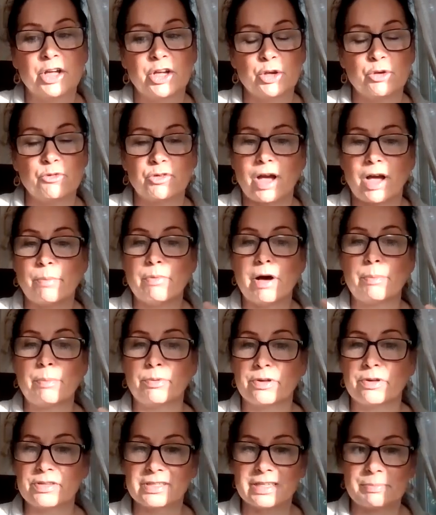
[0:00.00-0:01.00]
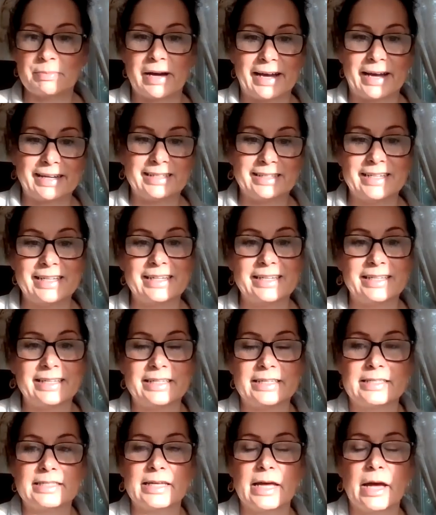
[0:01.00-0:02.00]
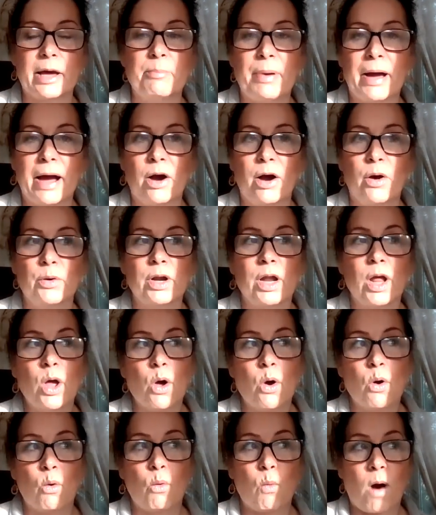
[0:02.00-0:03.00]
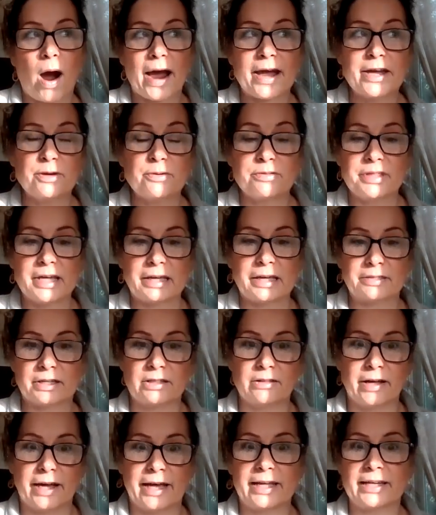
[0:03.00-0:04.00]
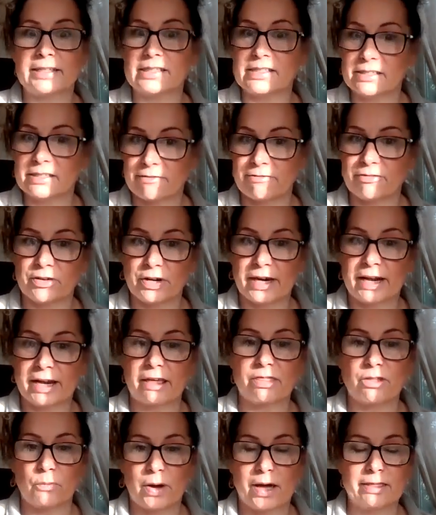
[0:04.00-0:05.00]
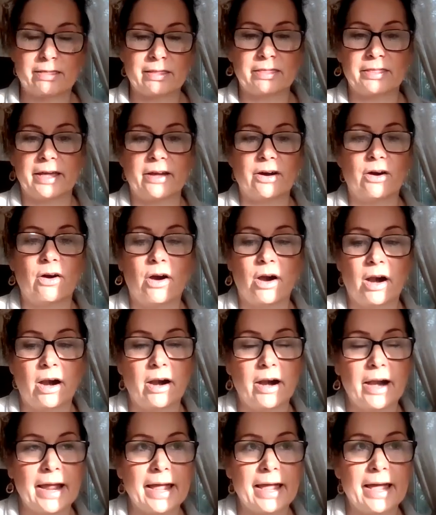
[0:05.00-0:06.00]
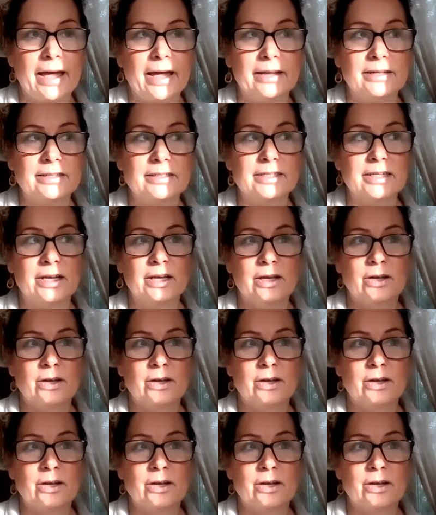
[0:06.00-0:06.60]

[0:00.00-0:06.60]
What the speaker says: you've come up with some ideas about why you think the client is suffering the way that they are and